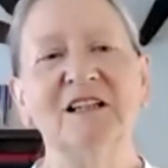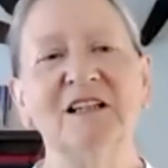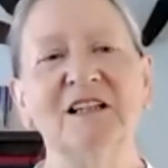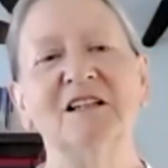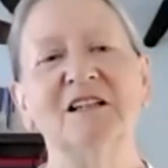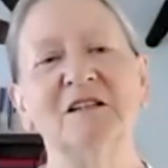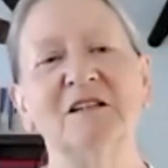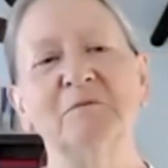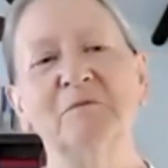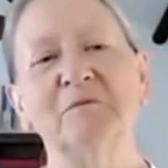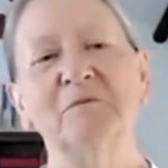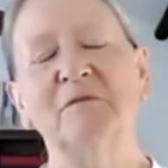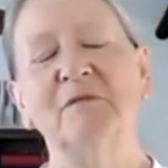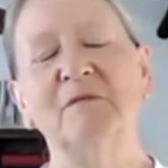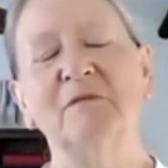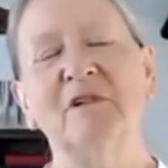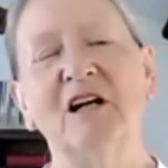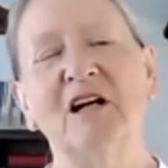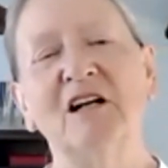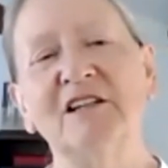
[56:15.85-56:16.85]

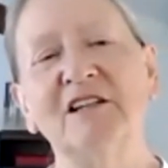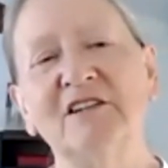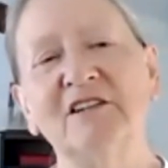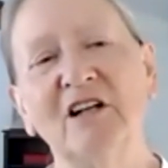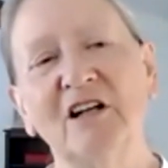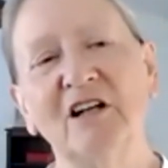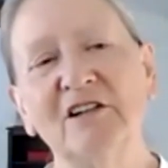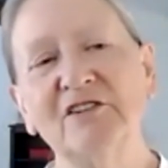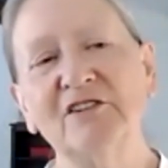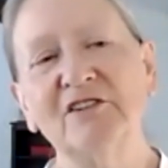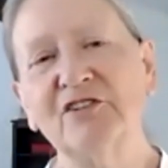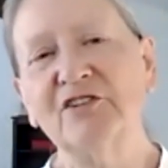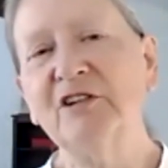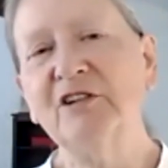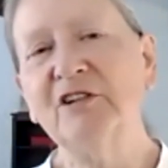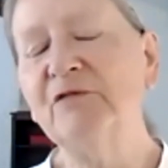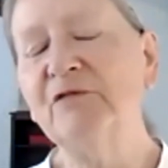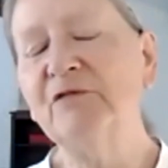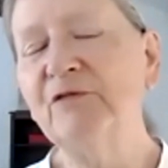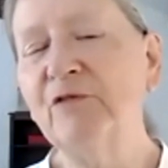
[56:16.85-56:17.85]
I
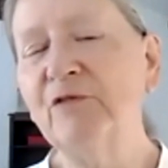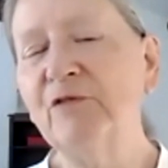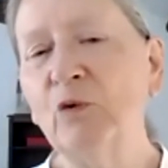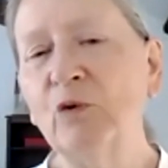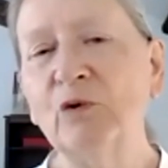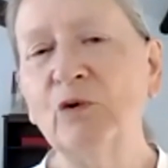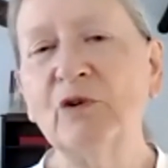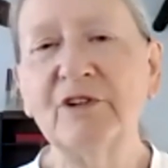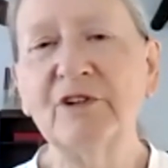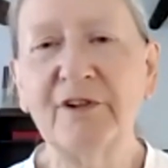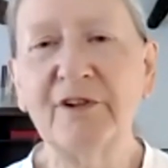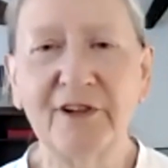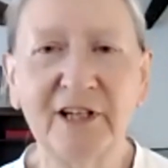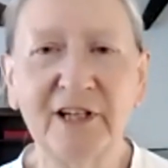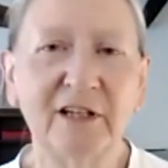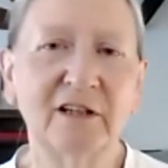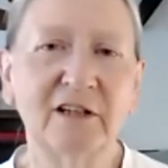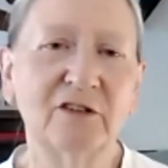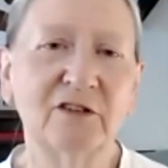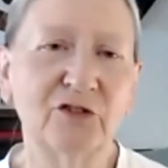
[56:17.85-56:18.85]
see four
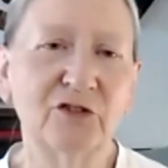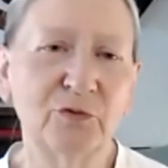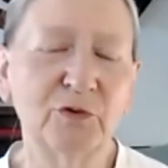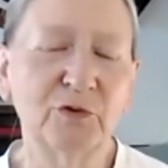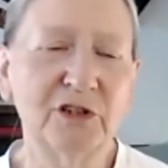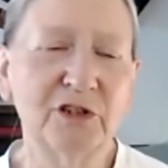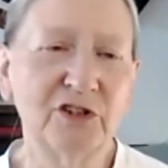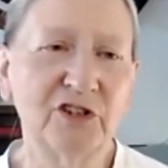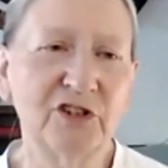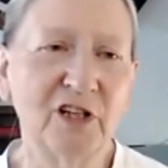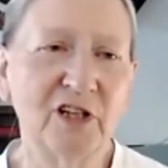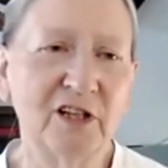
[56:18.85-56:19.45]
things which